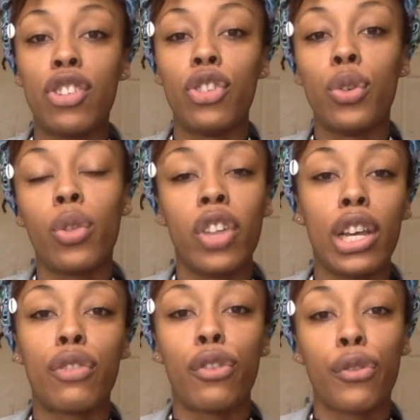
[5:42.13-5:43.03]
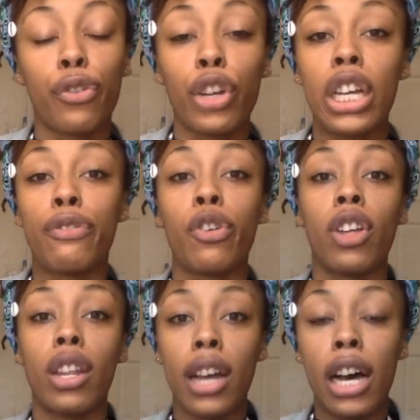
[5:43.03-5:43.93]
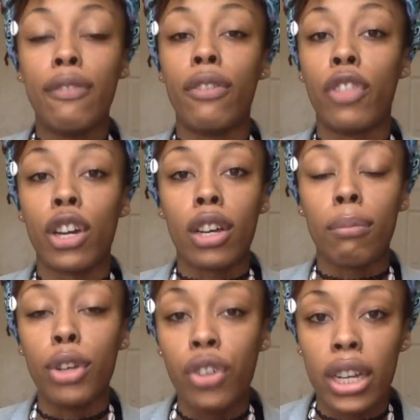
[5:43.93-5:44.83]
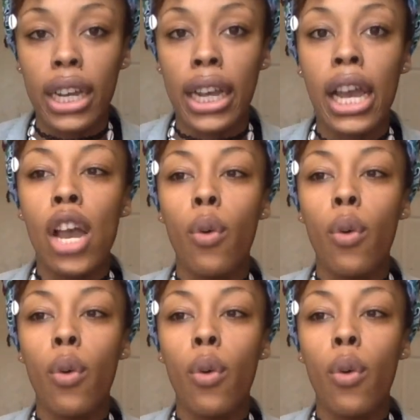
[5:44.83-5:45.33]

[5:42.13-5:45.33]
to do things for free for the love of the community.